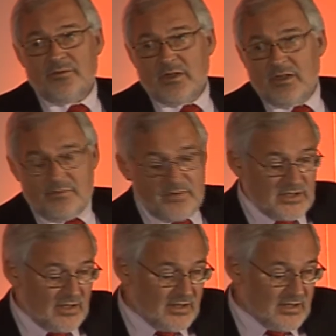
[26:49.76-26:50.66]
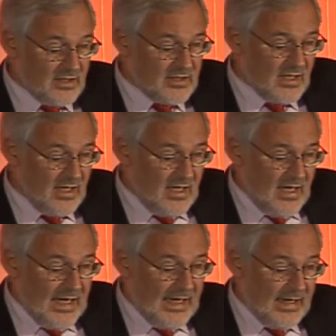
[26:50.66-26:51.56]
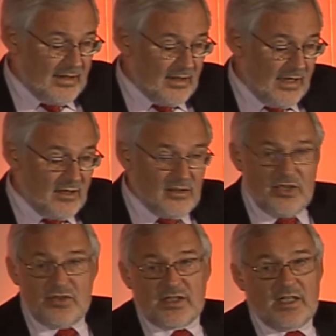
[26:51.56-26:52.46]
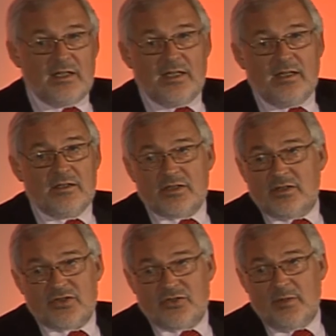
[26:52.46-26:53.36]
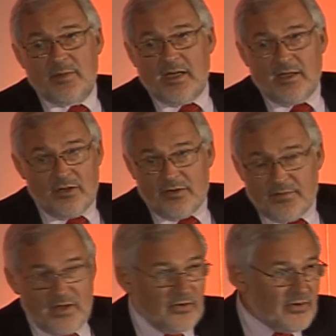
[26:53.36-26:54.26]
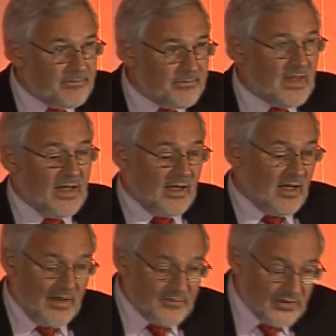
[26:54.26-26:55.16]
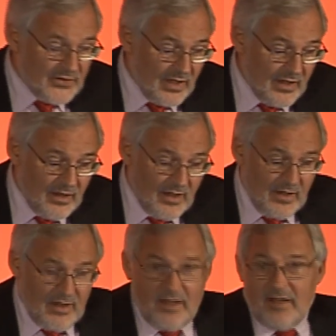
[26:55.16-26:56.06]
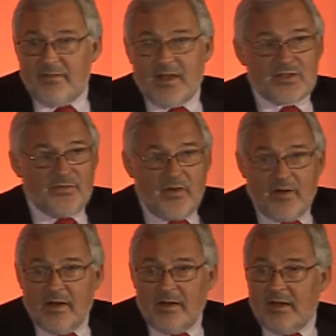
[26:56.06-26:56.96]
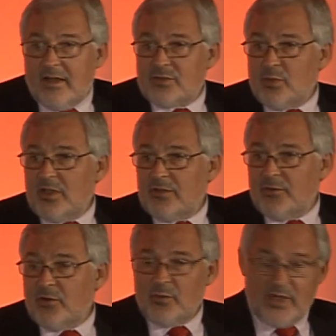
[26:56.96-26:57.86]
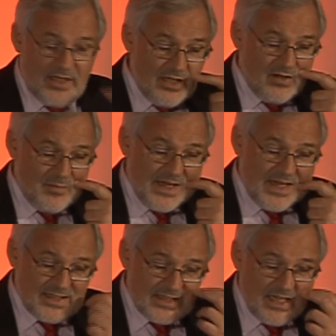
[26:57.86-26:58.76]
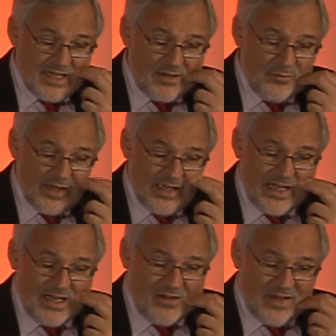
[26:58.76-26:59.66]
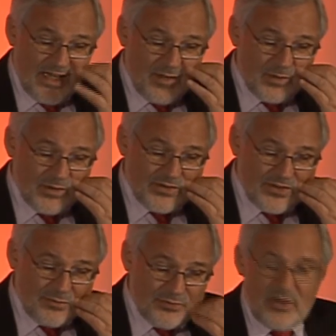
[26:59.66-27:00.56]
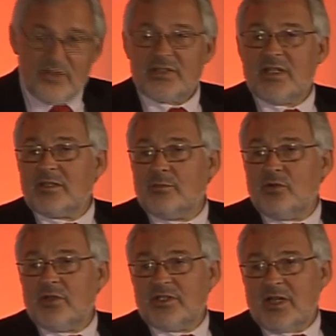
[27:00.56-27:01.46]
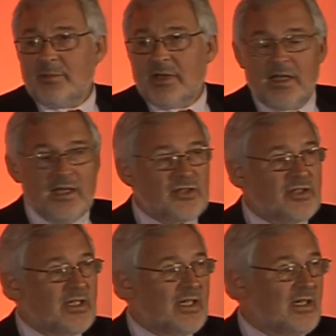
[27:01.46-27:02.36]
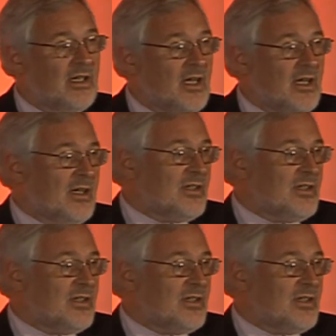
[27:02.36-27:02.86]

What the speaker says: facilities and using Lean to streamline a lot of those. And I have to say, that's fine, that's wonderful. And when I hear a bank saying we're now able to process a mortgage application in 2